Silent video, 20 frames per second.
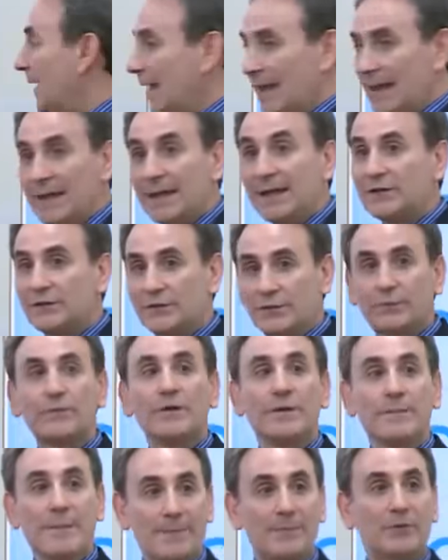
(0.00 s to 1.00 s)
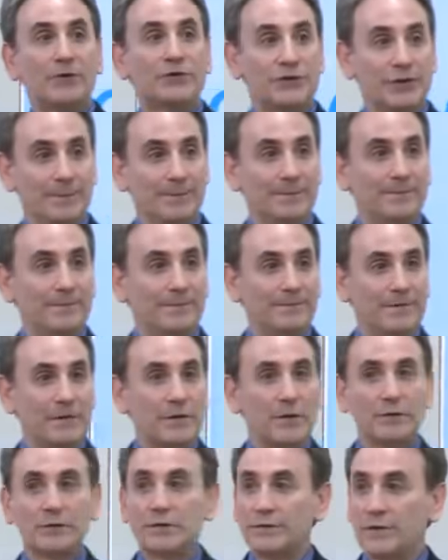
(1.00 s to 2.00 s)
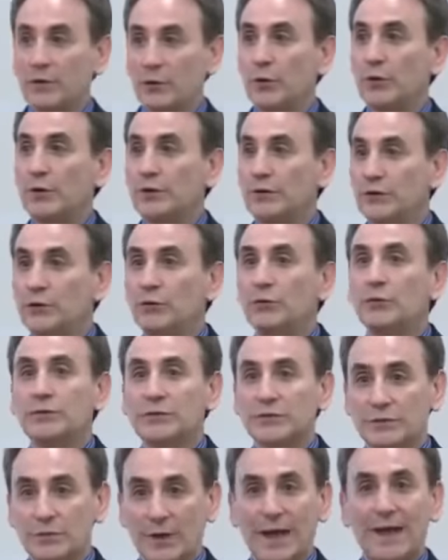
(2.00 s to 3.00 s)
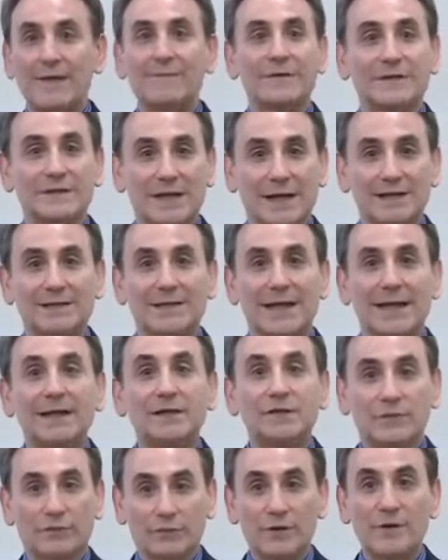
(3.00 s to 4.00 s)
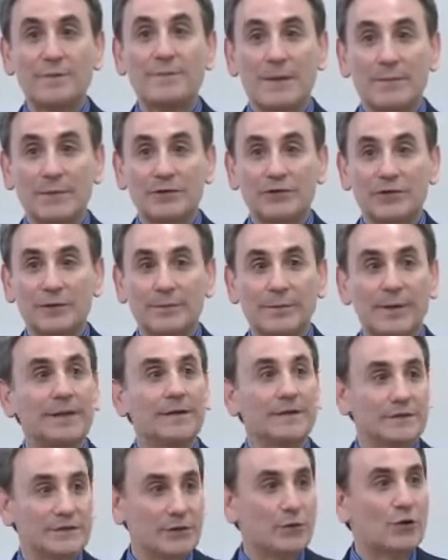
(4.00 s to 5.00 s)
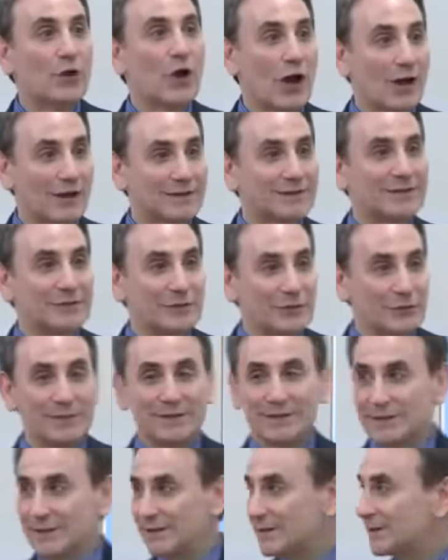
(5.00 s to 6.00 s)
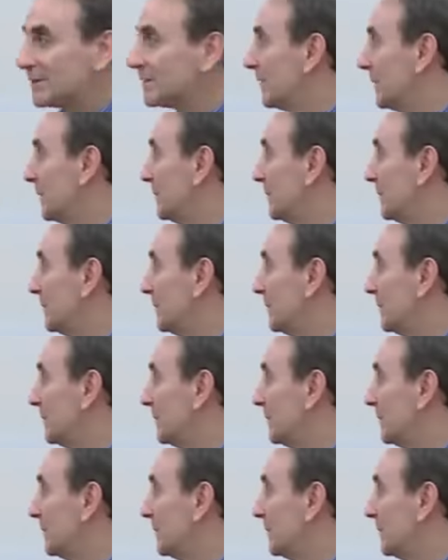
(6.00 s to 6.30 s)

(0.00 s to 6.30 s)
and it's free membership. For those of you who are new, just want to emphasize that it's free membership and there's no cost to do business.